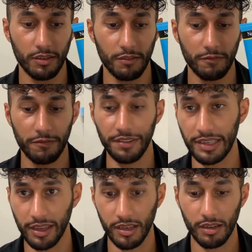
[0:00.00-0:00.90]

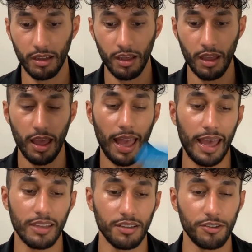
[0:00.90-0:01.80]
vegan?
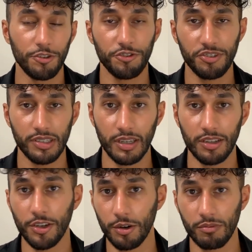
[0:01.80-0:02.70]
And
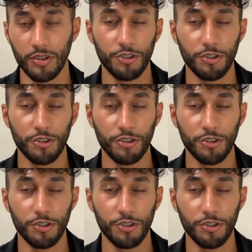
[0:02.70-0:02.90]
Neutrogena, no,